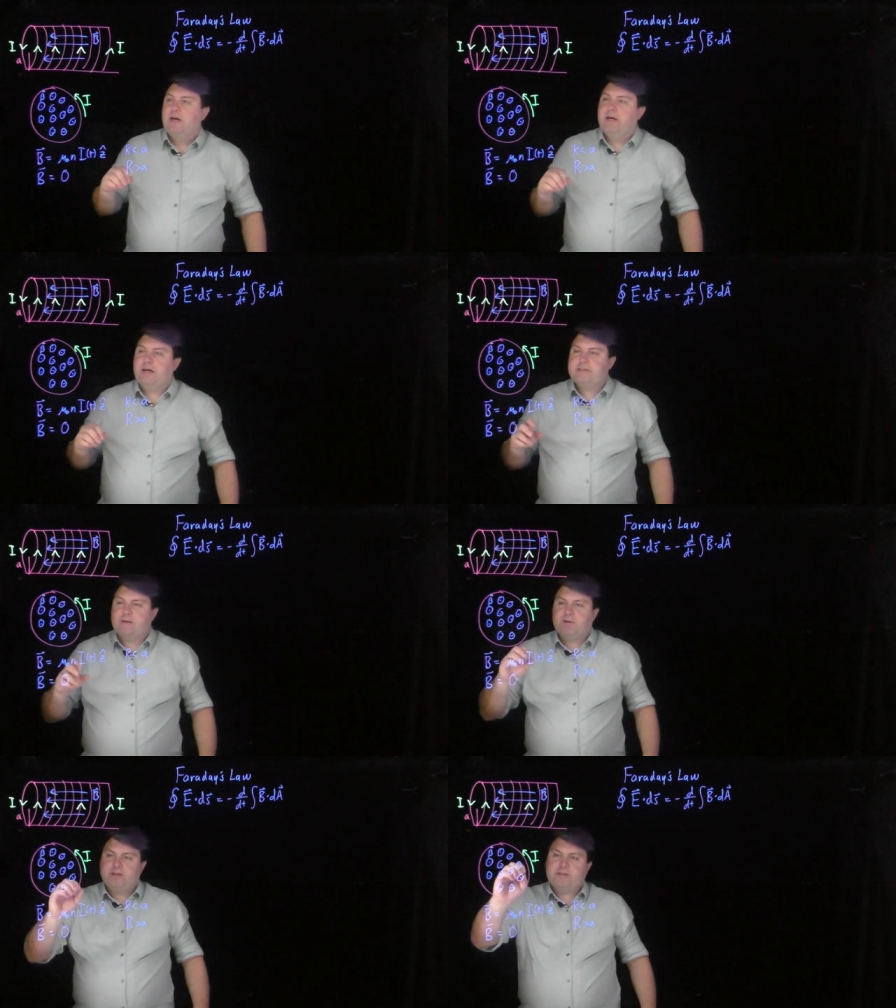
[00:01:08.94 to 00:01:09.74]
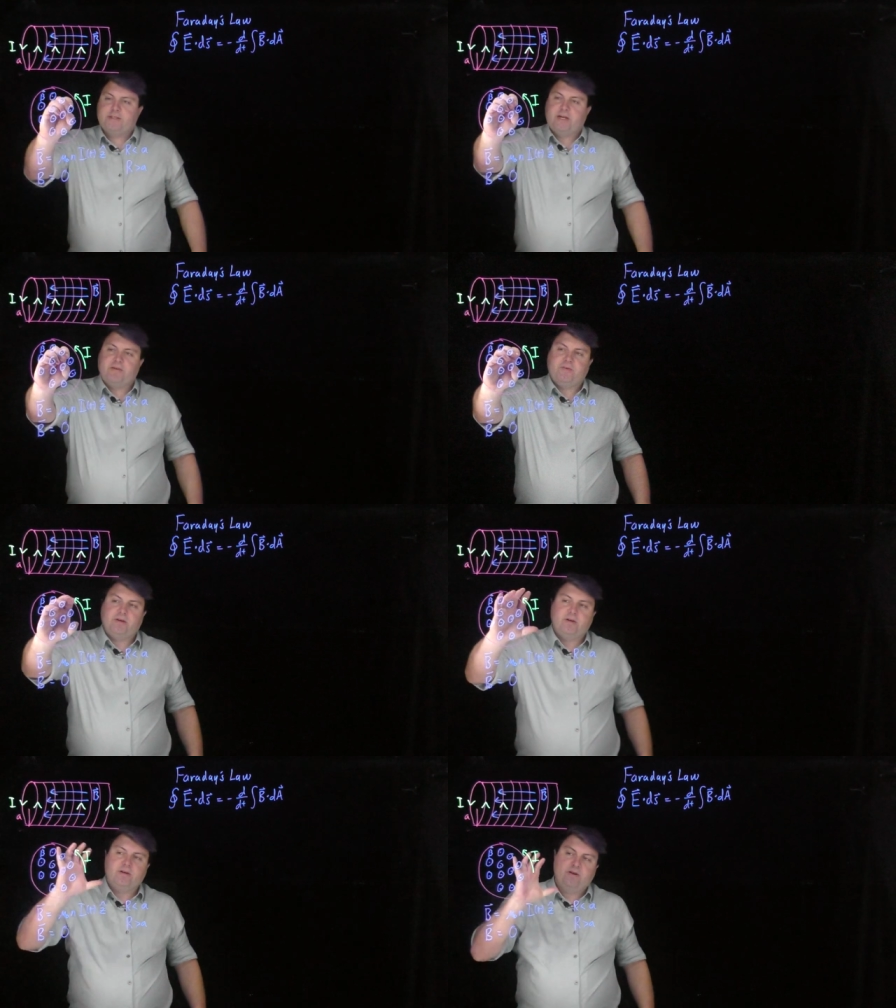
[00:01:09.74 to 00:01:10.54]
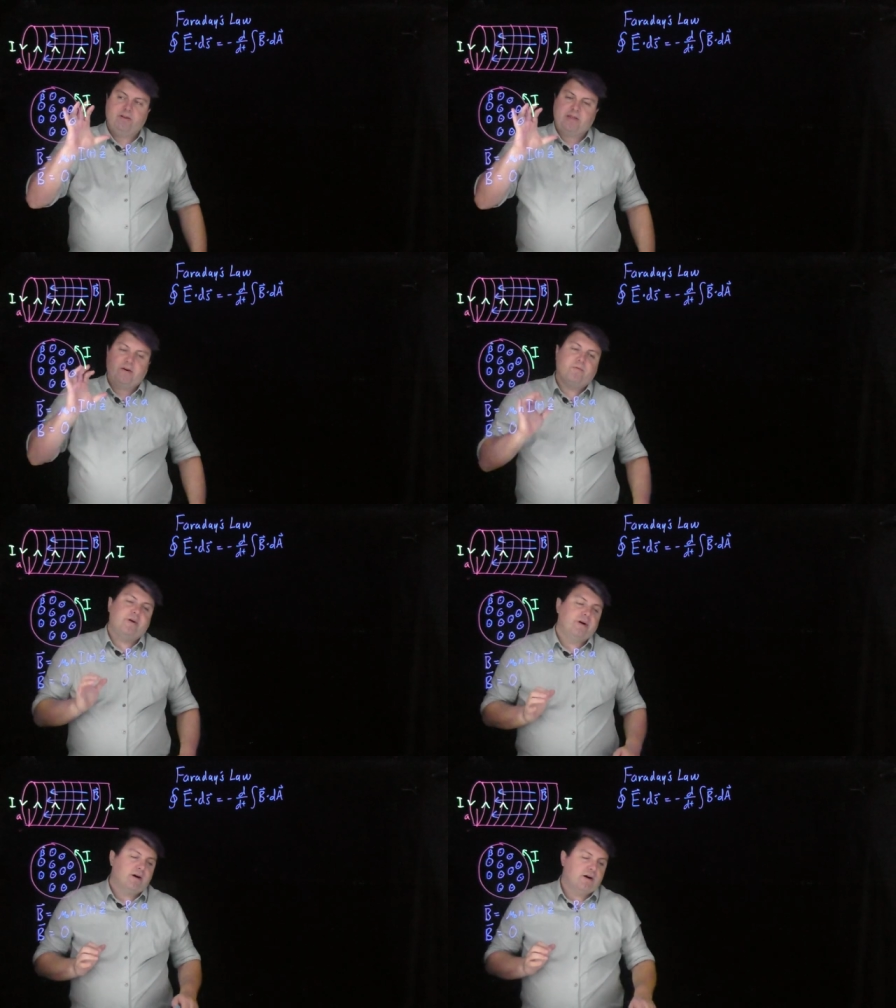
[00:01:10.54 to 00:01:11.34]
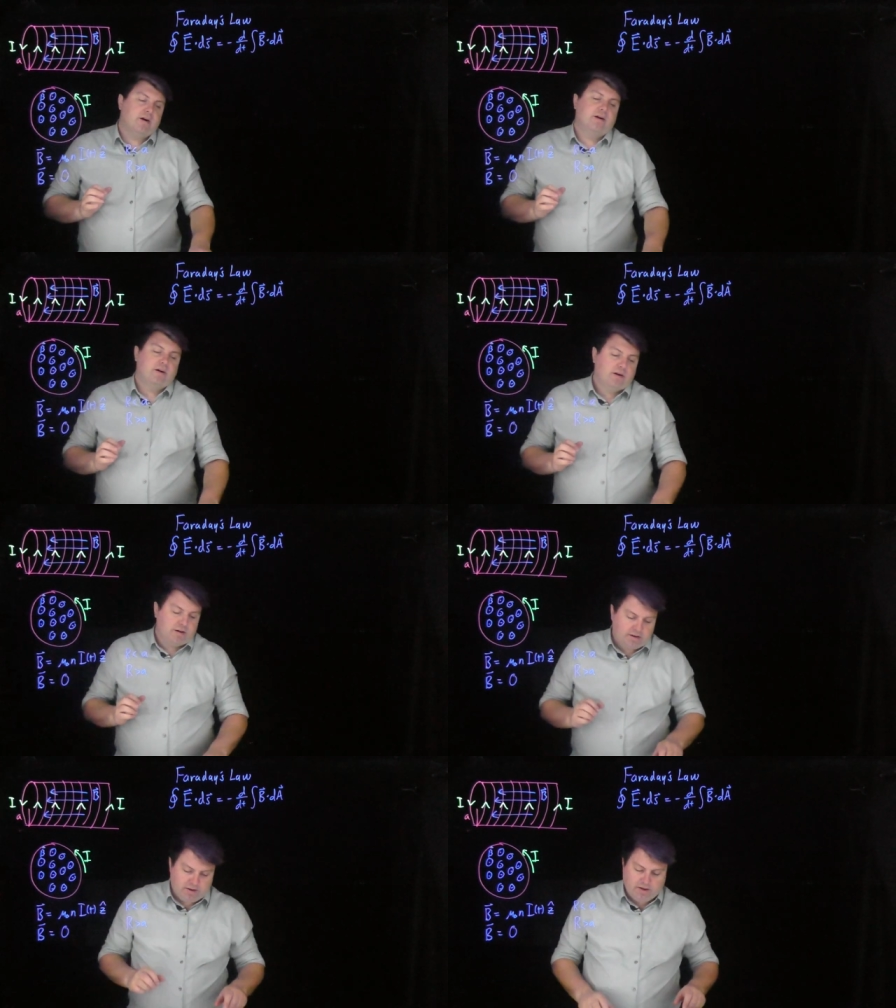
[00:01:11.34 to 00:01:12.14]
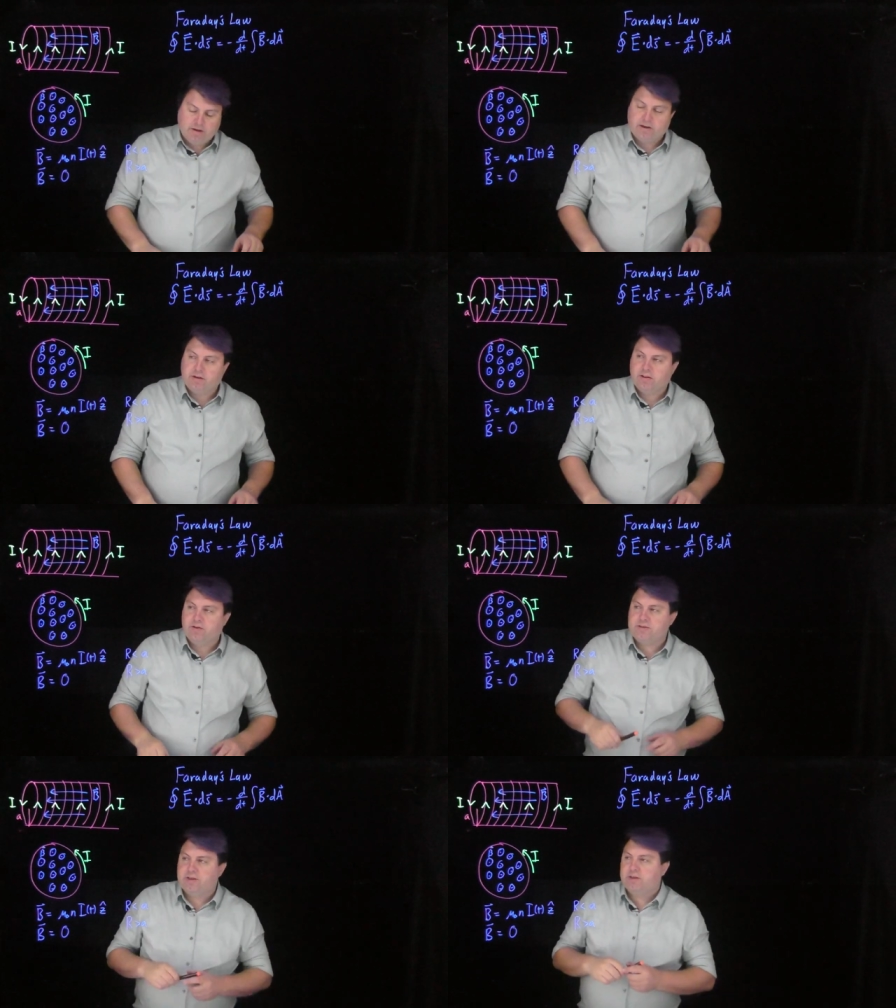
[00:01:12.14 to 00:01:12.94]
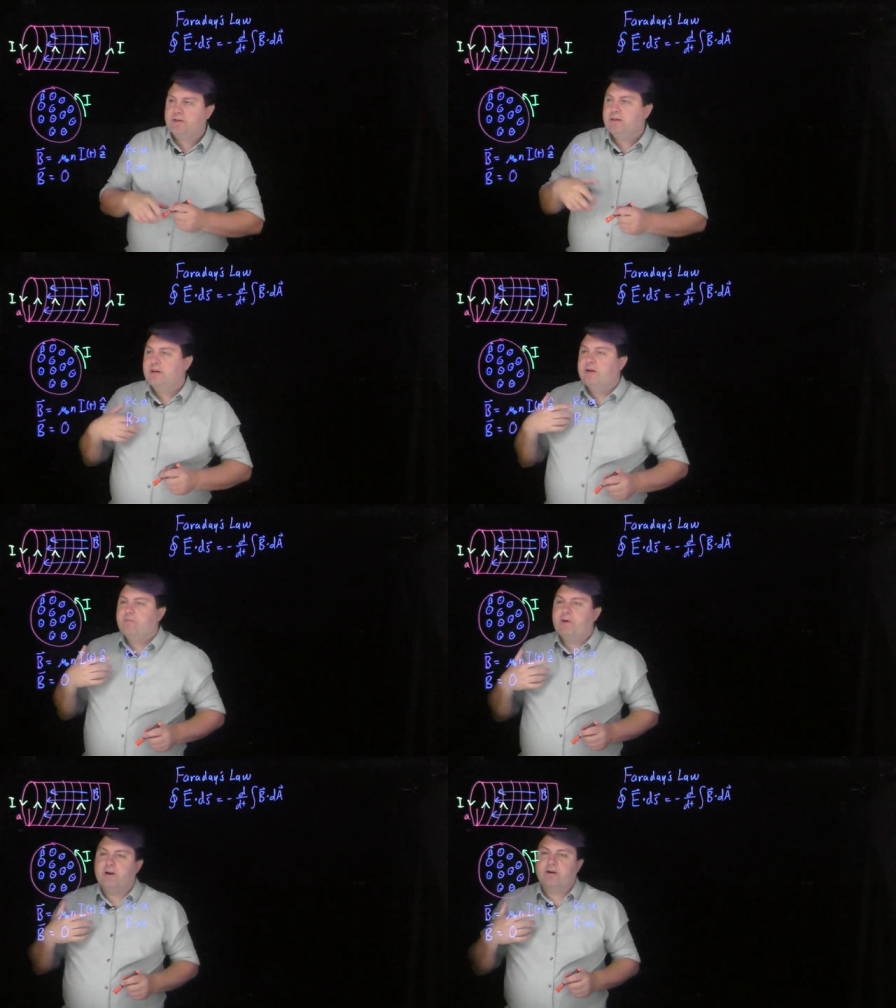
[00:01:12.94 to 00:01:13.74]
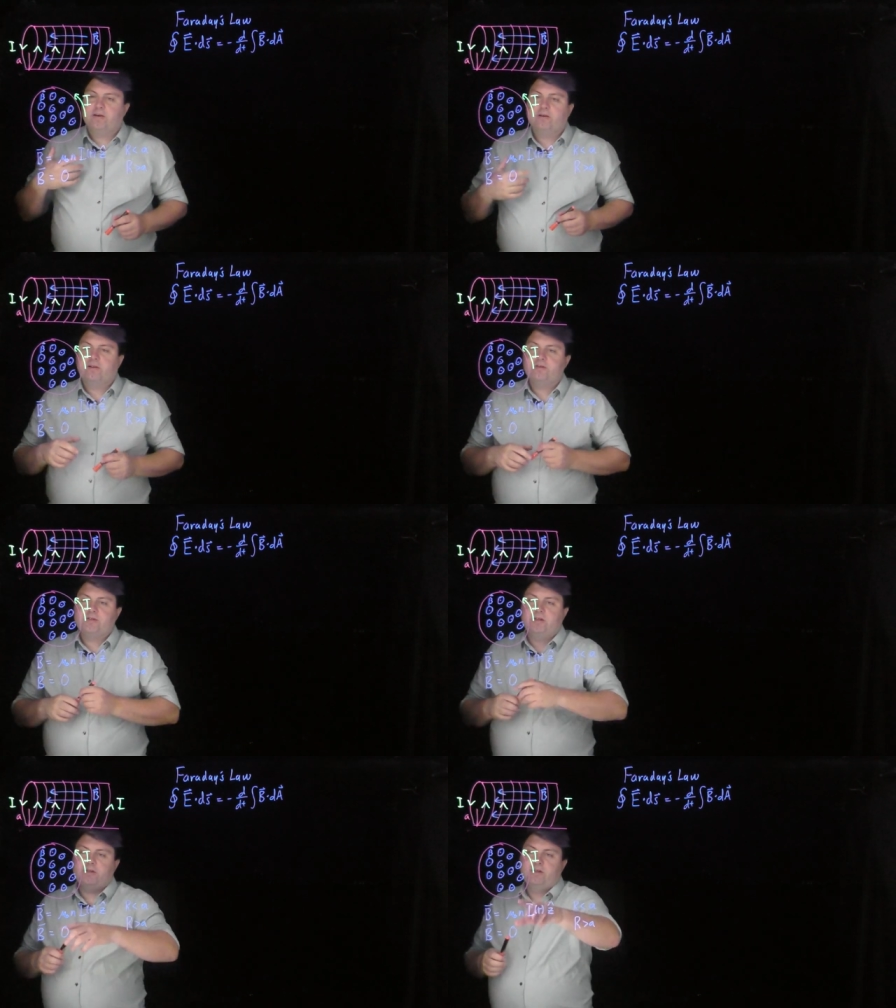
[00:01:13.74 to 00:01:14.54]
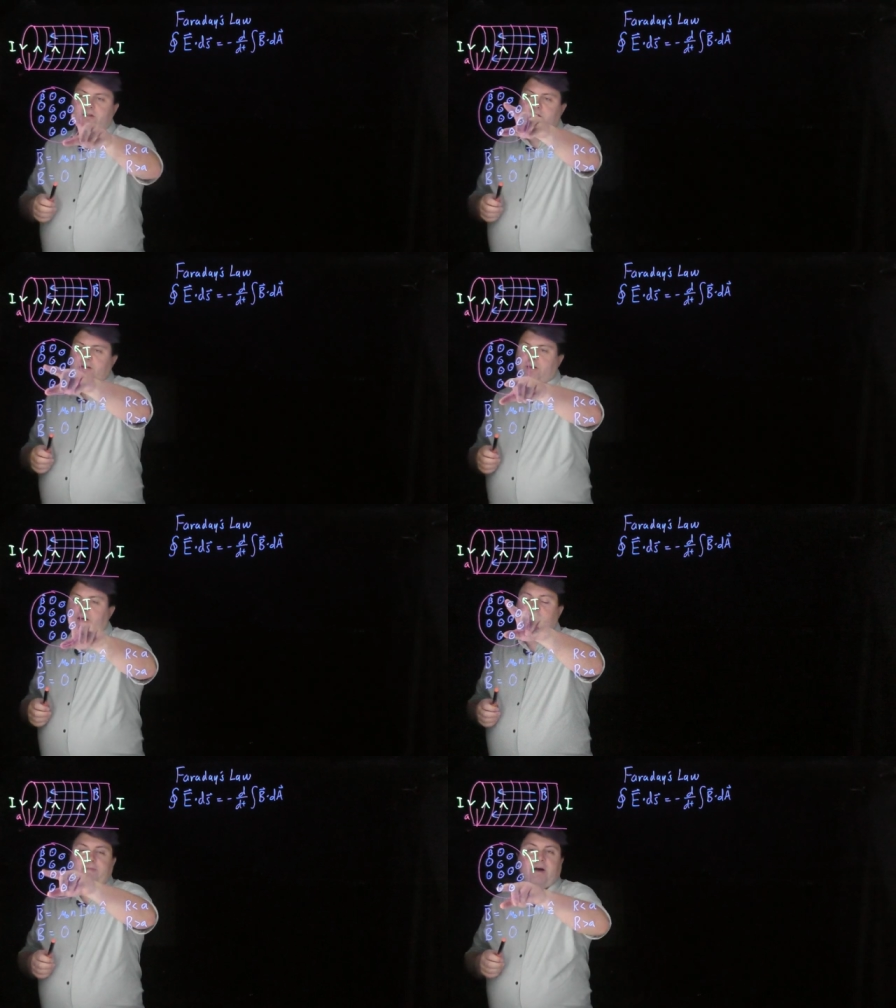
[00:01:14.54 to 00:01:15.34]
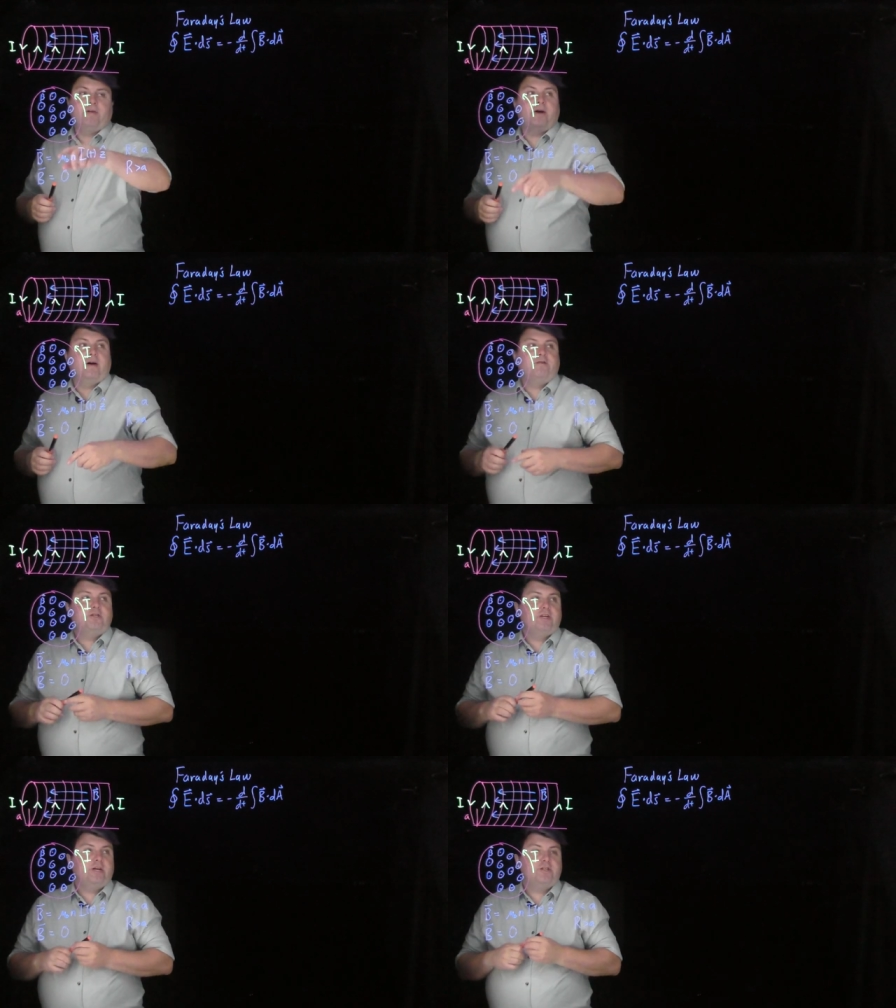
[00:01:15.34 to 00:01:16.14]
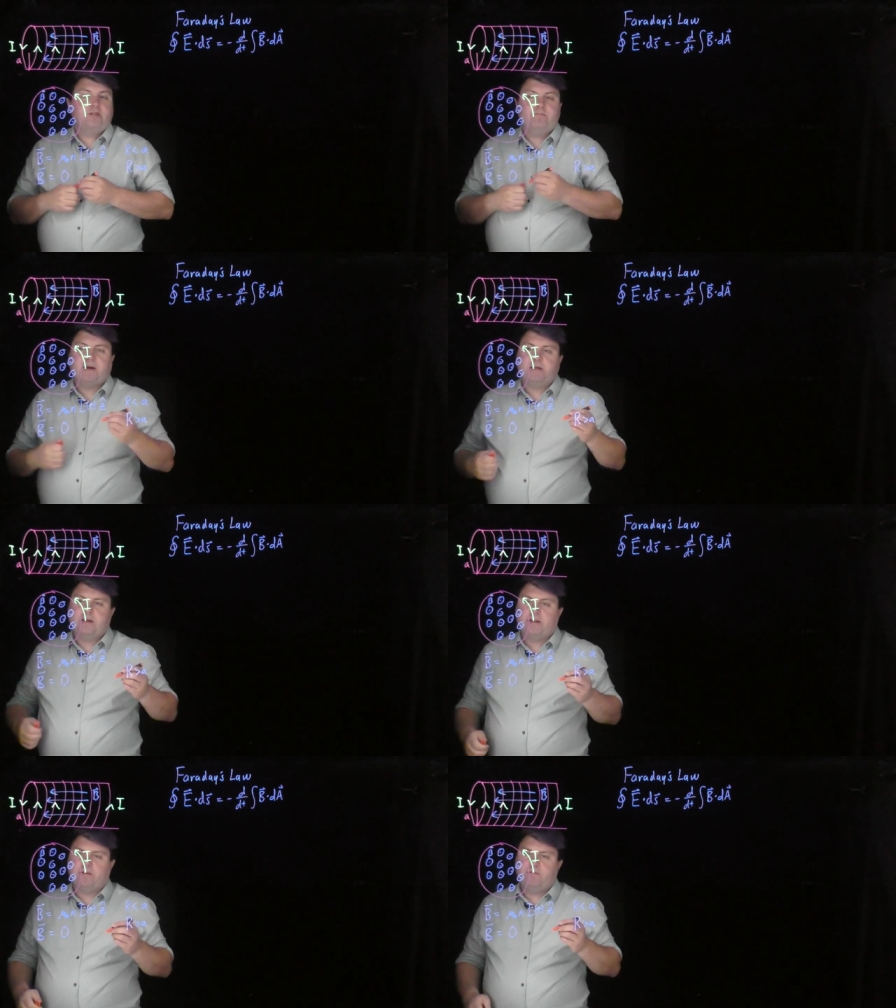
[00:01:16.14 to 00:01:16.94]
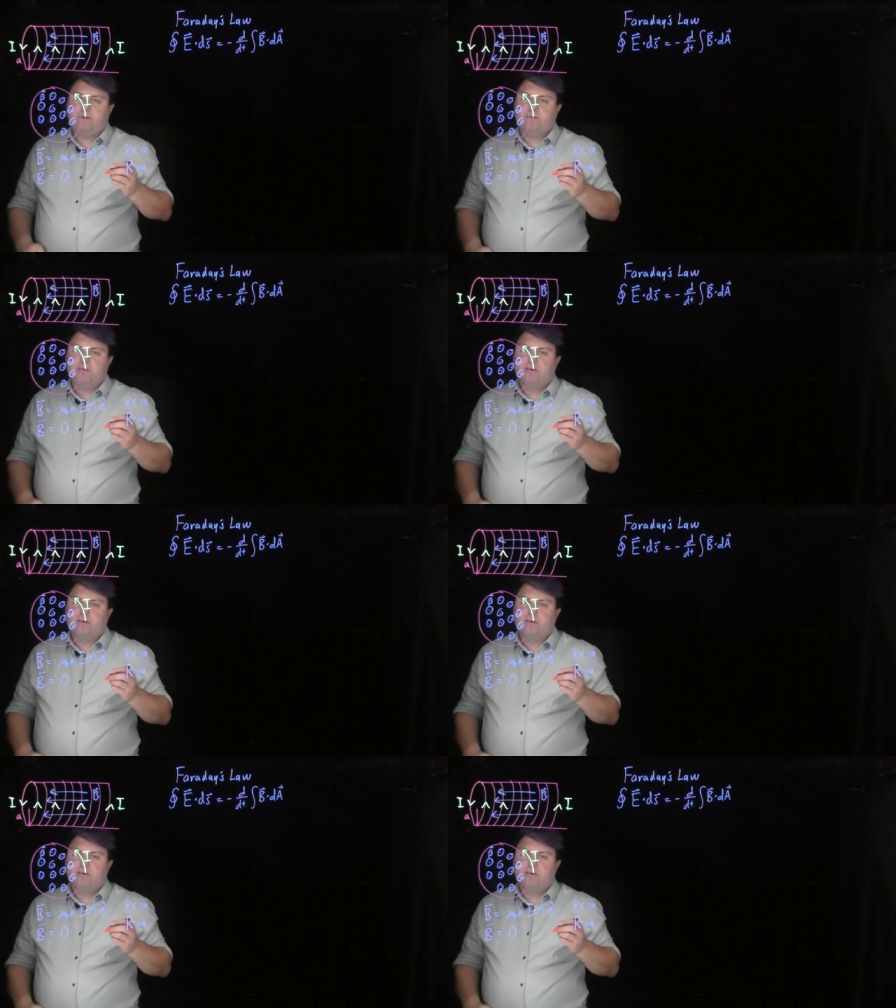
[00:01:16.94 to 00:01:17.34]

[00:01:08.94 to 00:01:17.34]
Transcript: except instead of current that we are enclosing, we are enclosing an amount of changing magnetic field.